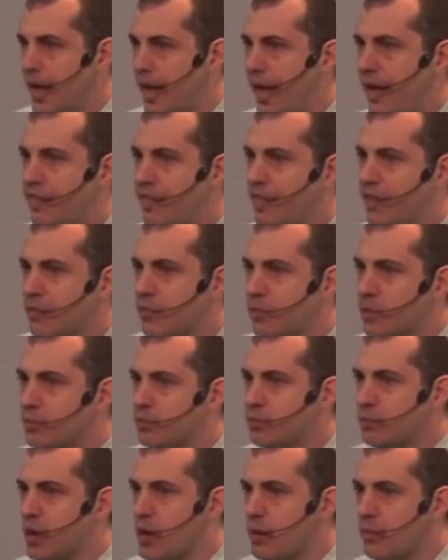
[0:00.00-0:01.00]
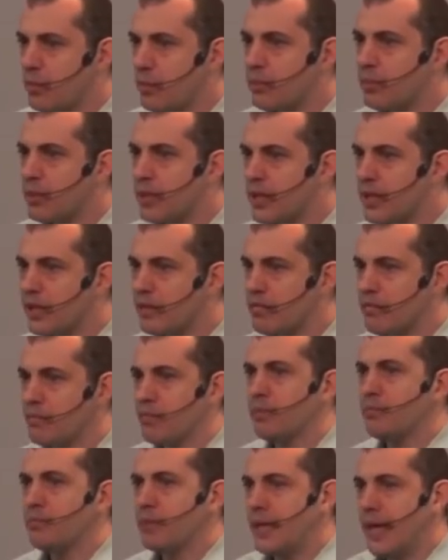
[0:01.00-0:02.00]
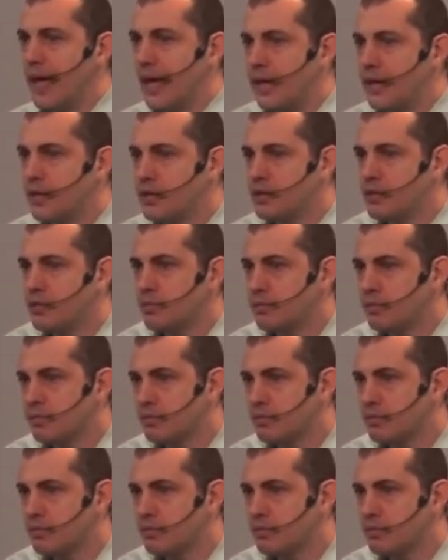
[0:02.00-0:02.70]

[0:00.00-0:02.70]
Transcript: and they will probably give me bananas.